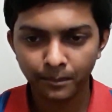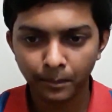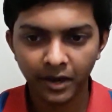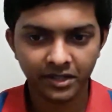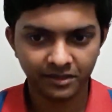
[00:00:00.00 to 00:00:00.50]
a
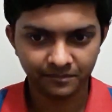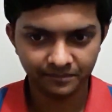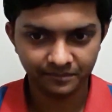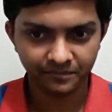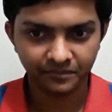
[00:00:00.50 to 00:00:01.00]
button
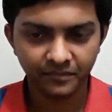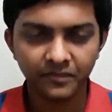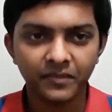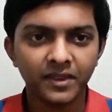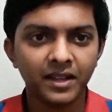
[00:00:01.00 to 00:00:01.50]

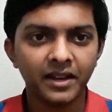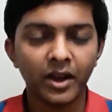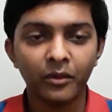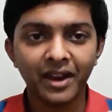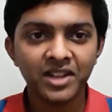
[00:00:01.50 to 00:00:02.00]

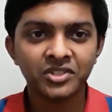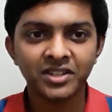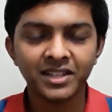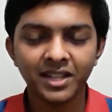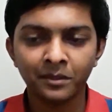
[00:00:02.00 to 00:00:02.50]
now
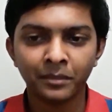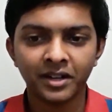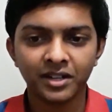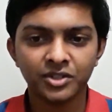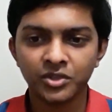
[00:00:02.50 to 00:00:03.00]
naturally that
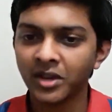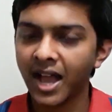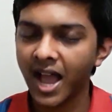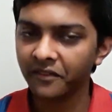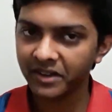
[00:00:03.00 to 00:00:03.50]
button should
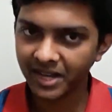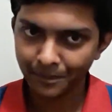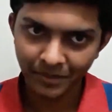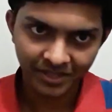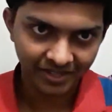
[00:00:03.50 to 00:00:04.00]
have an
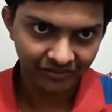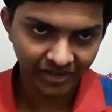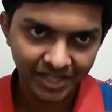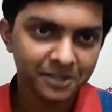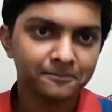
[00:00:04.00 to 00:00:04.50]
empty thing,
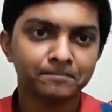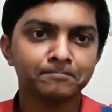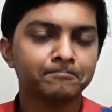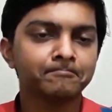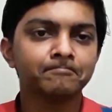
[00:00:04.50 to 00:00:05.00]
right?
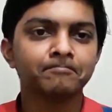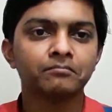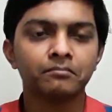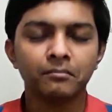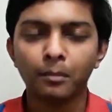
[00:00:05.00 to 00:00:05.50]

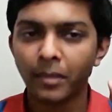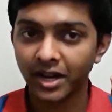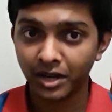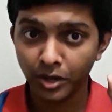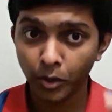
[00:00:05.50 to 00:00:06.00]

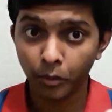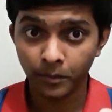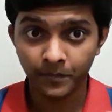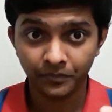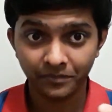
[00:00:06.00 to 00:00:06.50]
But no,
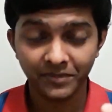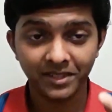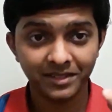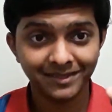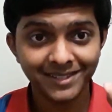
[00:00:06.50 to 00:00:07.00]

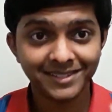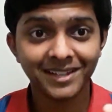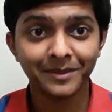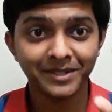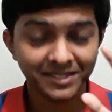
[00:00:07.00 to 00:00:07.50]
this
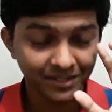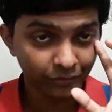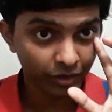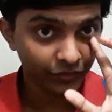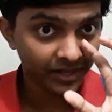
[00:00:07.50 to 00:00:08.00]
time
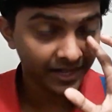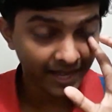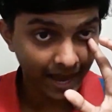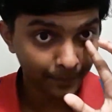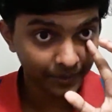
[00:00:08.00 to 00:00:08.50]
itself what will
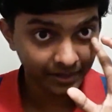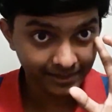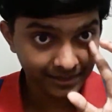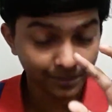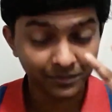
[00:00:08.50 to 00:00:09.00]
really happen
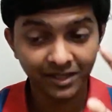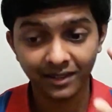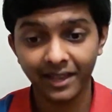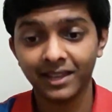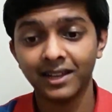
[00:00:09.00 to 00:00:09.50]
is
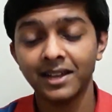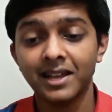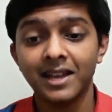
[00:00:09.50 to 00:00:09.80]
something like